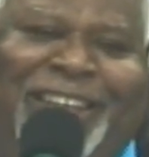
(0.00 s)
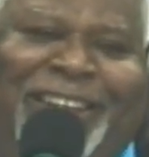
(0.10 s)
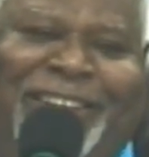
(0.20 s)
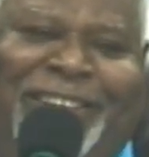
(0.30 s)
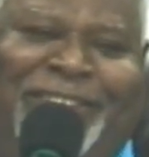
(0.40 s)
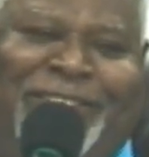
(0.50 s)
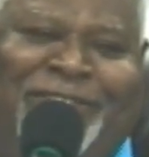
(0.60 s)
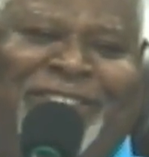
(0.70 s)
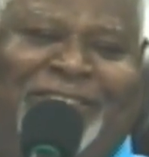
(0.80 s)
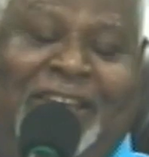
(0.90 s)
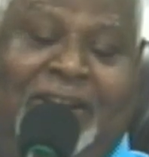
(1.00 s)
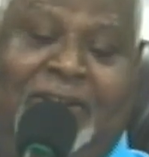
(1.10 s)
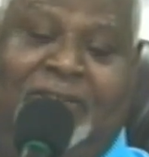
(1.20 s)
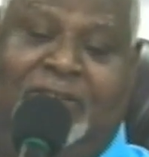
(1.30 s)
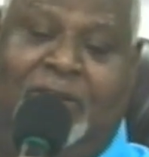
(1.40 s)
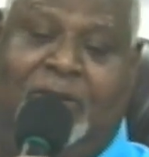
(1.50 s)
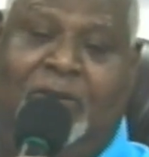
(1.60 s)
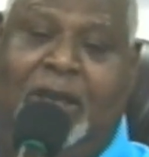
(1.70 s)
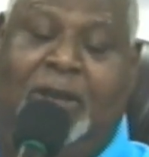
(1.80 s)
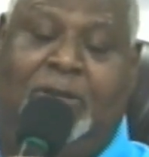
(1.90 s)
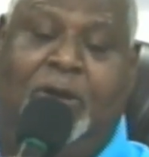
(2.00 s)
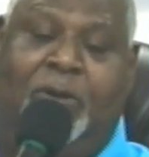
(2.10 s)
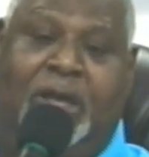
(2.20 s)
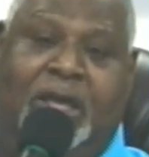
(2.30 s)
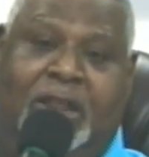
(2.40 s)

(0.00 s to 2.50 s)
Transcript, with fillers: to the treatment center, and so I'd go in and